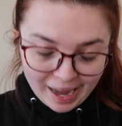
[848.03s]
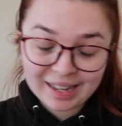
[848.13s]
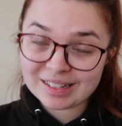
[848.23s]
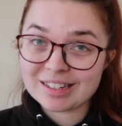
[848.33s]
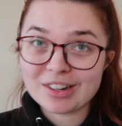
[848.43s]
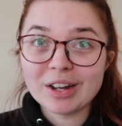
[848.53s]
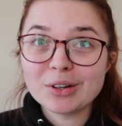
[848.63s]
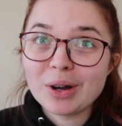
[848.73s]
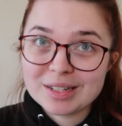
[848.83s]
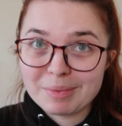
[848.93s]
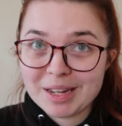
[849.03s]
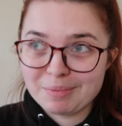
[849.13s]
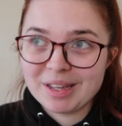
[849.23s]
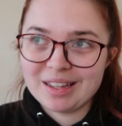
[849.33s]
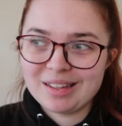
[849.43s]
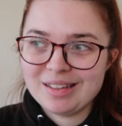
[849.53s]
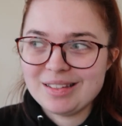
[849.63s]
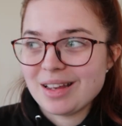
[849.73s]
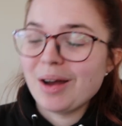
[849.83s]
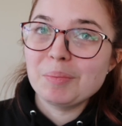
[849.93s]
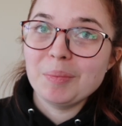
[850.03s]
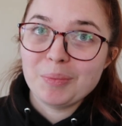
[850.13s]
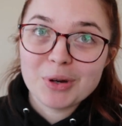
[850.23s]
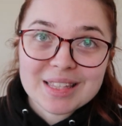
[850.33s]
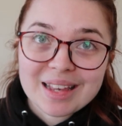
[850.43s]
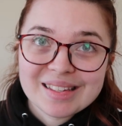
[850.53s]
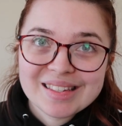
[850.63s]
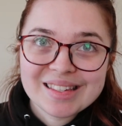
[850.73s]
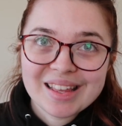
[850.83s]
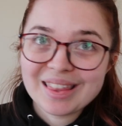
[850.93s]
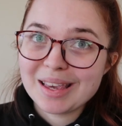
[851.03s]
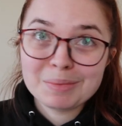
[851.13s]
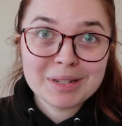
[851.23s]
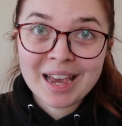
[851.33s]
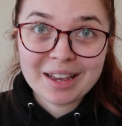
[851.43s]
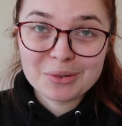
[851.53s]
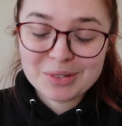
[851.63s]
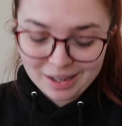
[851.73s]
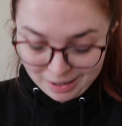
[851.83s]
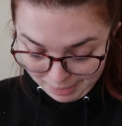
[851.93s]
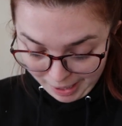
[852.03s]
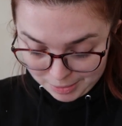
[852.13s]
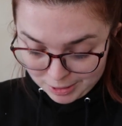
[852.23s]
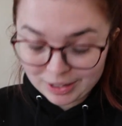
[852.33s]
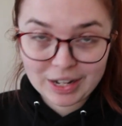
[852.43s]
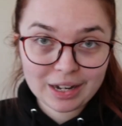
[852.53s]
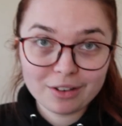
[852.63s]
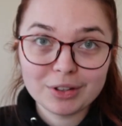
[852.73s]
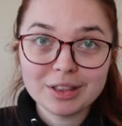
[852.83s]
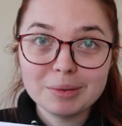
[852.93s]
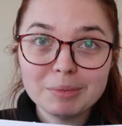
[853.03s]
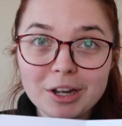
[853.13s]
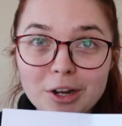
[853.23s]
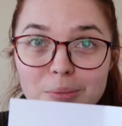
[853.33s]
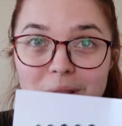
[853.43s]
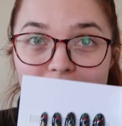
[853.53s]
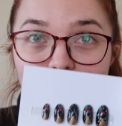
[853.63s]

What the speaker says: and I got her to make me some princess-themed nails, and I'm absolutely in love with them. I hope the